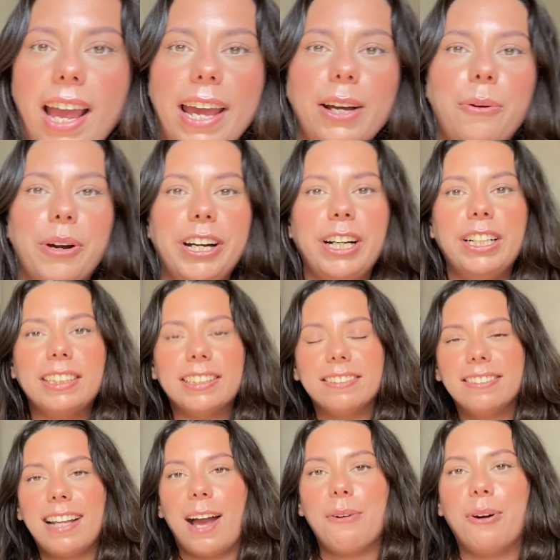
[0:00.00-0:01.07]
Hey Aquarius,
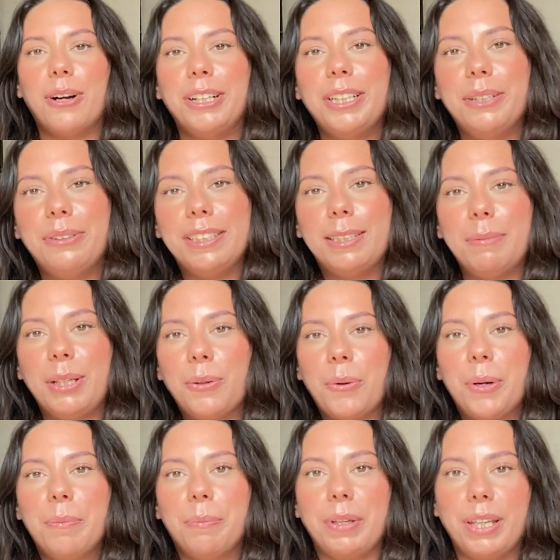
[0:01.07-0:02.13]
how are you? It's me,
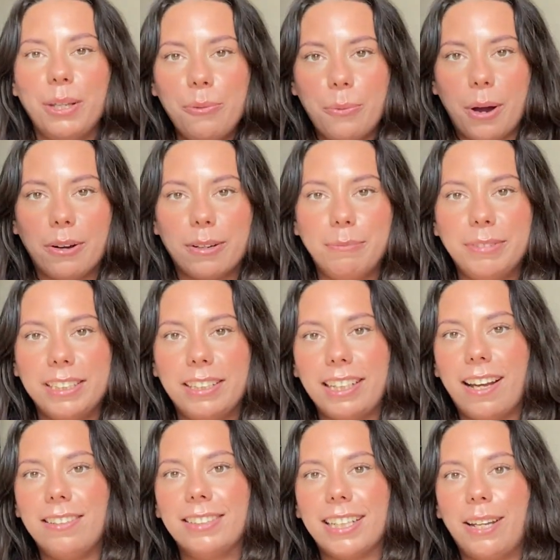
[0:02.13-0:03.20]
Lauren Bee. Welcome to the
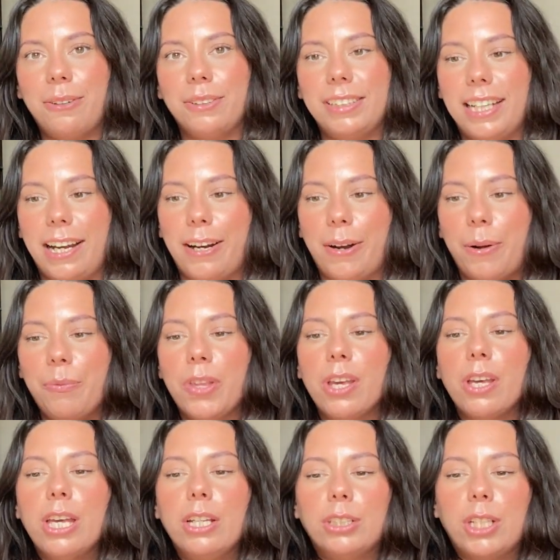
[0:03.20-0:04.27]
Untitled Tarot.
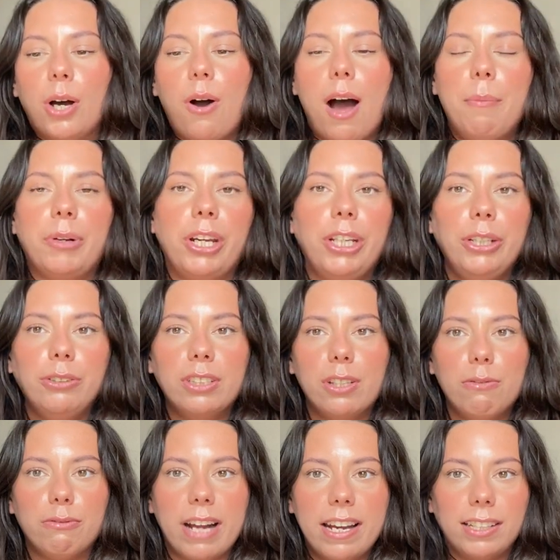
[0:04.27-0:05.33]
So I'm going to use
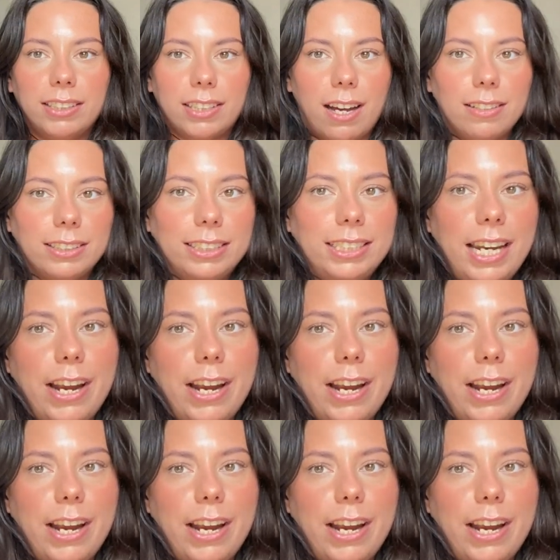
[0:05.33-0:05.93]
the Renaissance